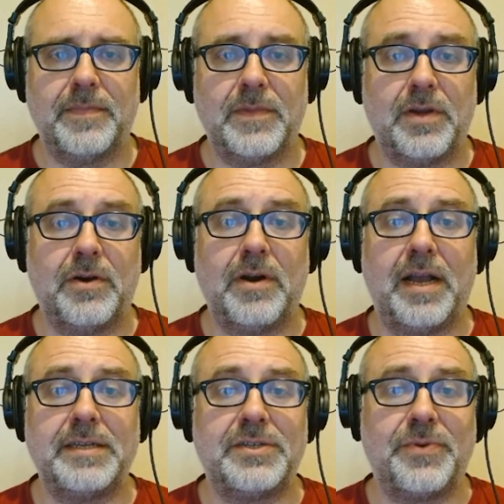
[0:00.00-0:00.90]
Her
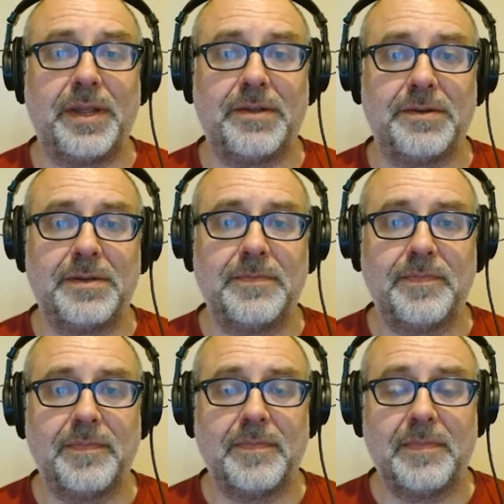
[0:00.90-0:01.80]
eyes twinkled.
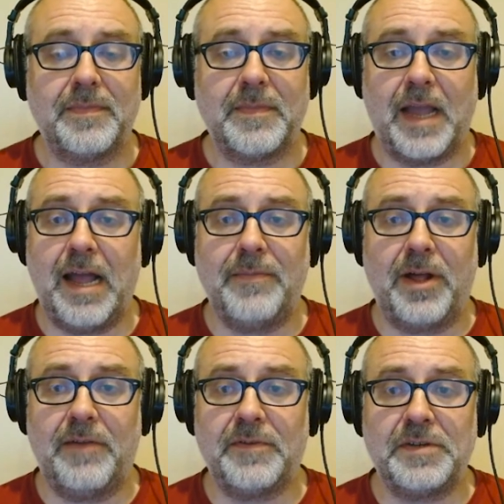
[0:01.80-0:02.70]
I'm
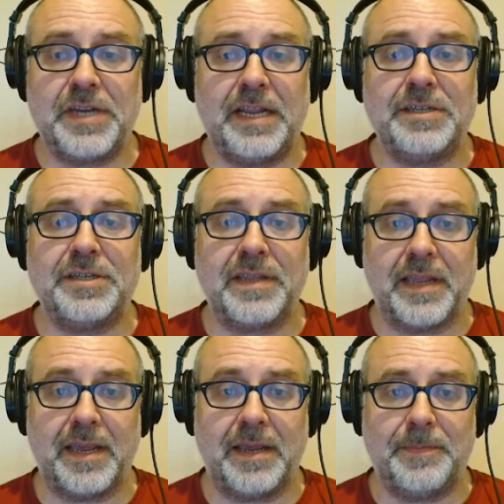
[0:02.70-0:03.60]
all for changing the
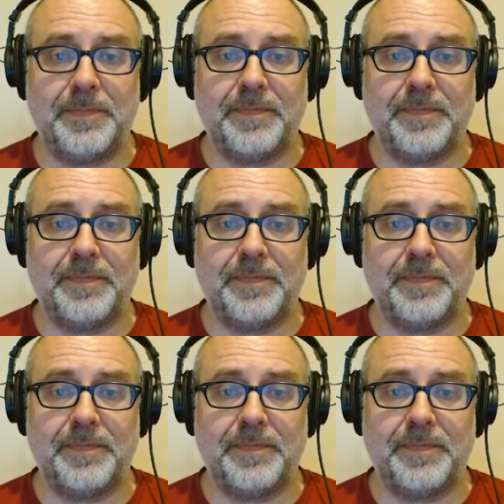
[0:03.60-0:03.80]
game.